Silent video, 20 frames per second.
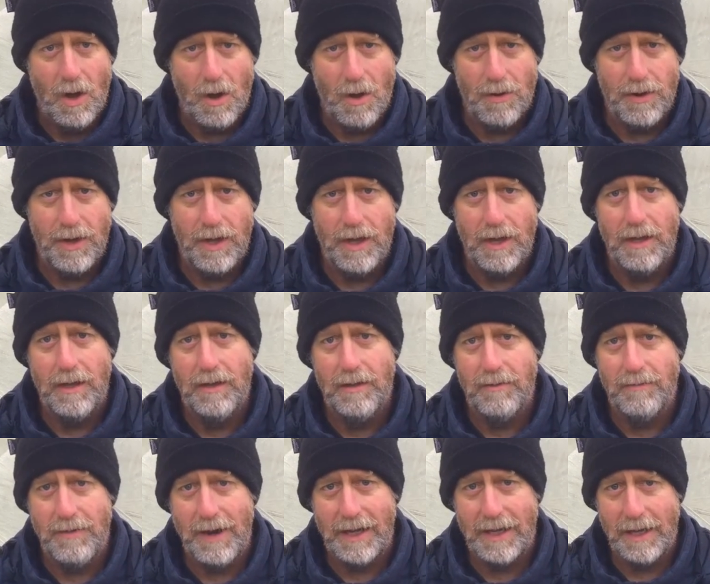on a
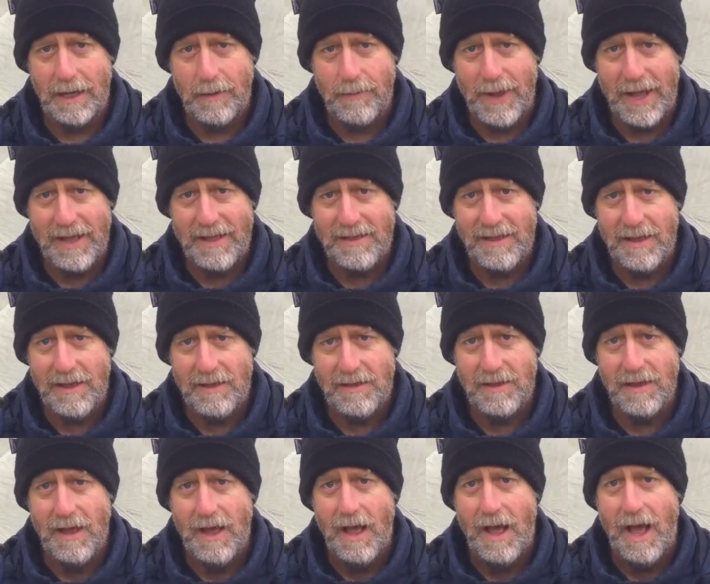regular basis,